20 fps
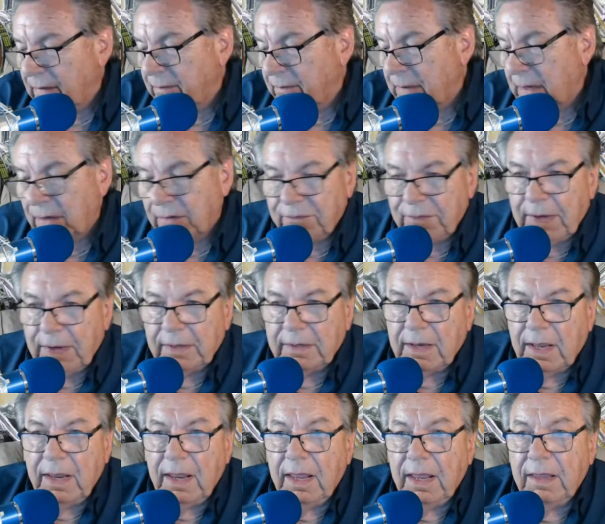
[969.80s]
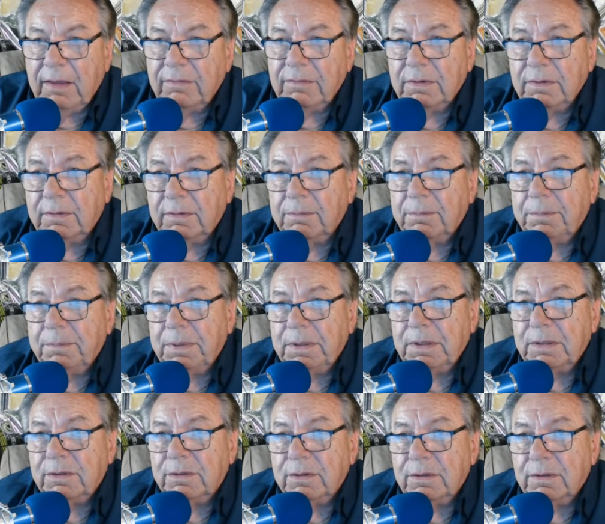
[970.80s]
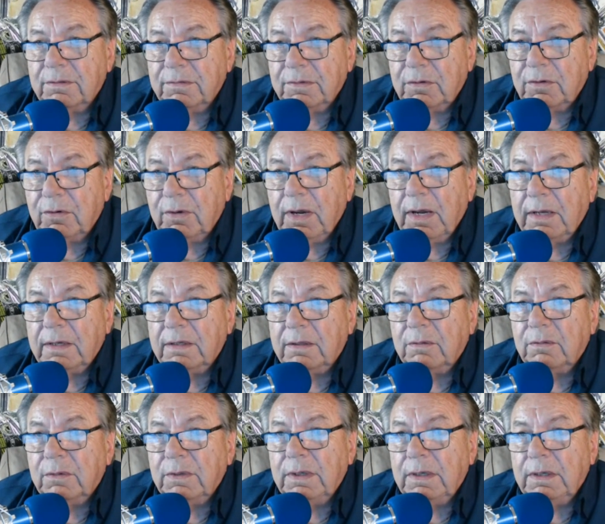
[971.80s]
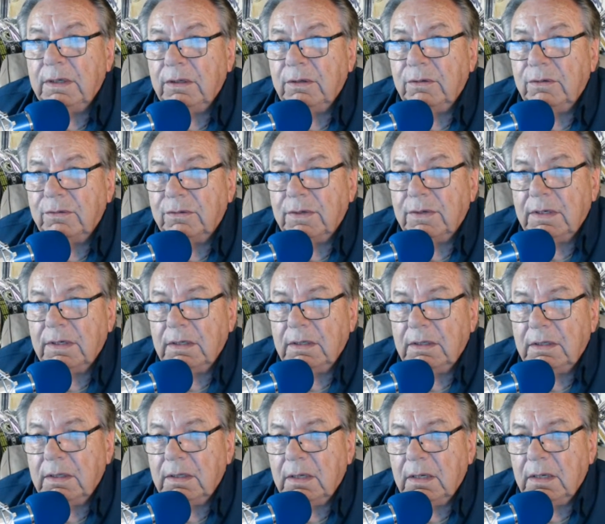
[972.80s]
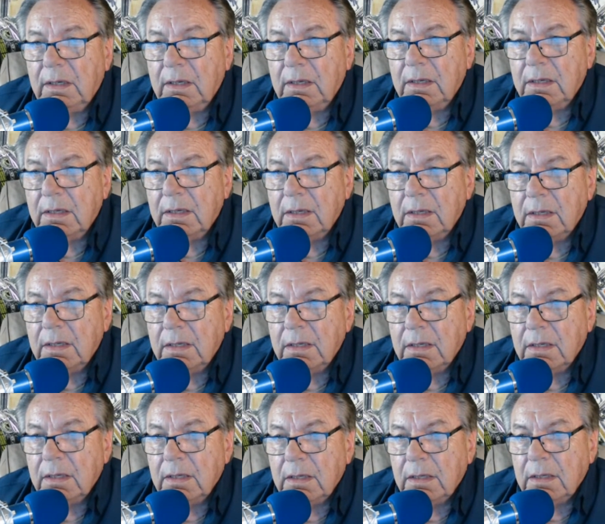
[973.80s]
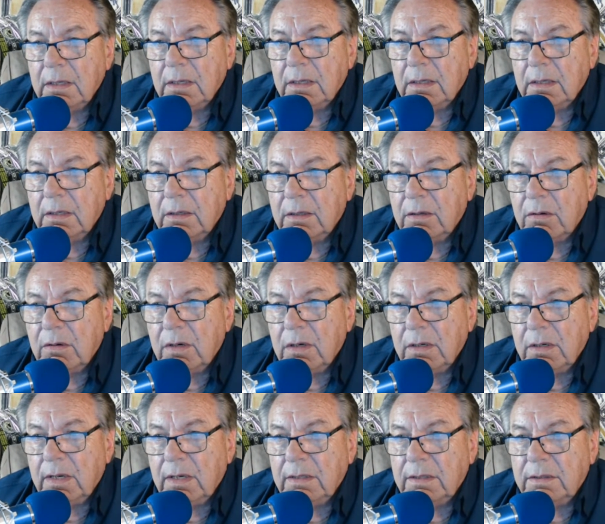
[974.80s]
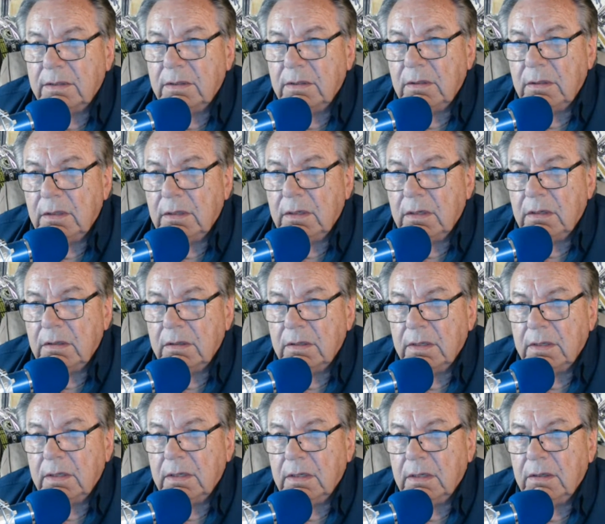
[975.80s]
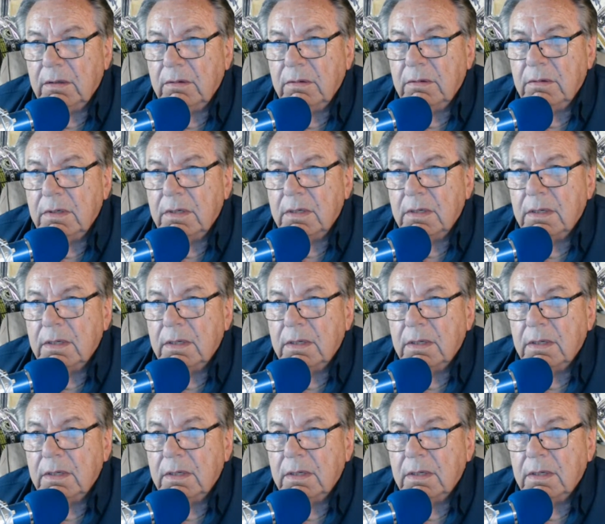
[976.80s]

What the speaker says: matter of fact, I have a picture of a crank that we used in a car not too long ago.